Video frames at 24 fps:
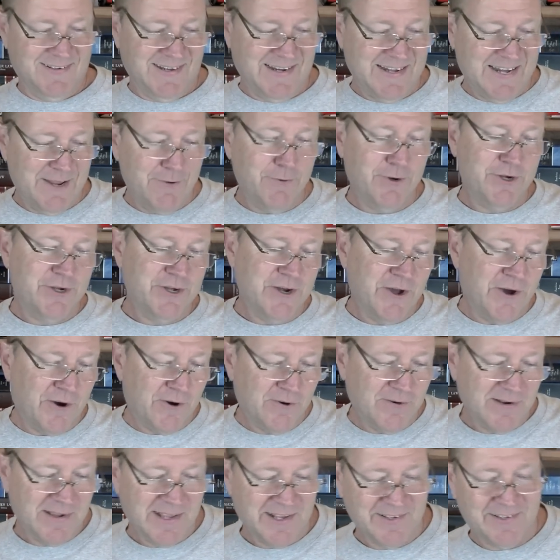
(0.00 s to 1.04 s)
and he would
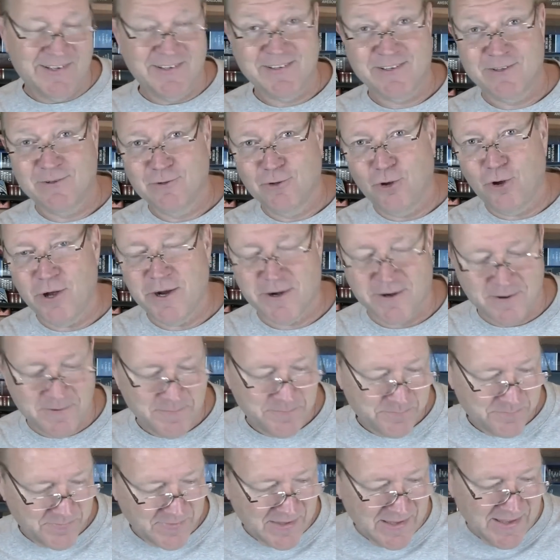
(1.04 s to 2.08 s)
know, as he's a
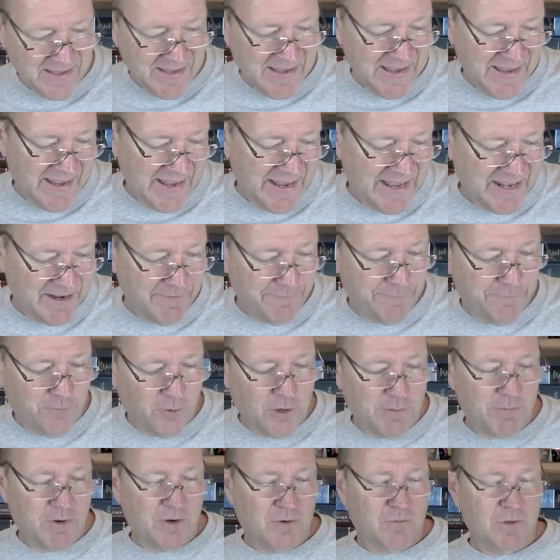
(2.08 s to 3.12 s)
lawyer and a
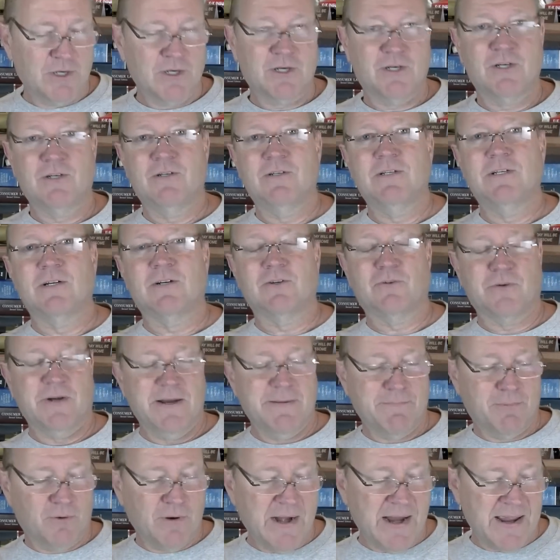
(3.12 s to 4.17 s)
former you know,
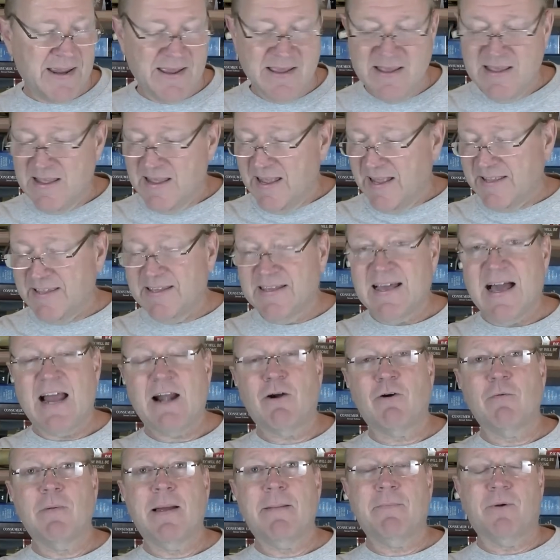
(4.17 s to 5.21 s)
Green Beret. And you got
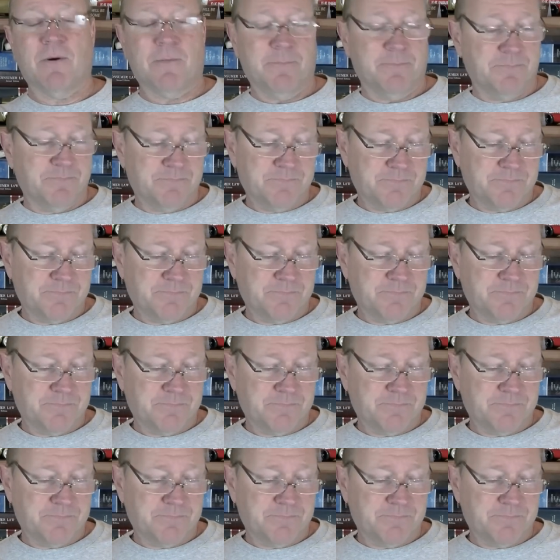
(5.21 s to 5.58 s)
to remember,